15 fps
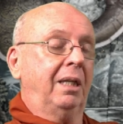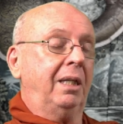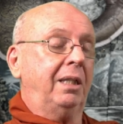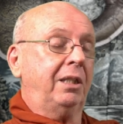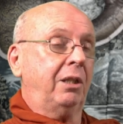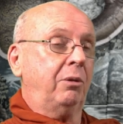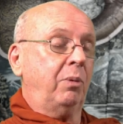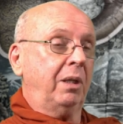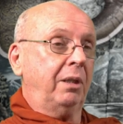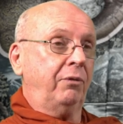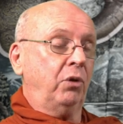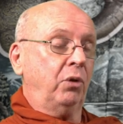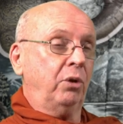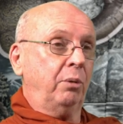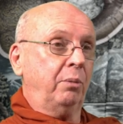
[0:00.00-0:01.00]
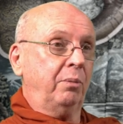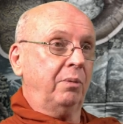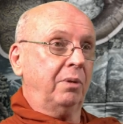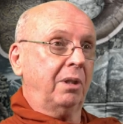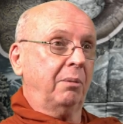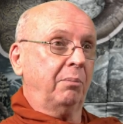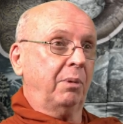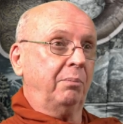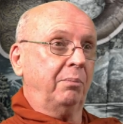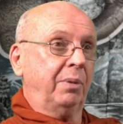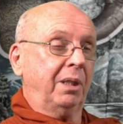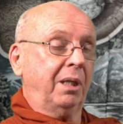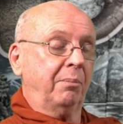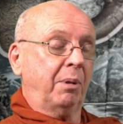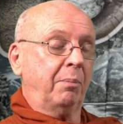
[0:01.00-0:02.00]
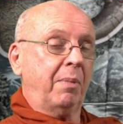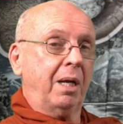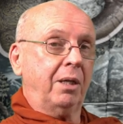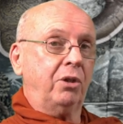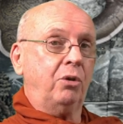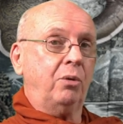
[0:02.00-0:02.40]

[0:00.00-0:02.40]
He said, Well, if you're going to come, become a monk,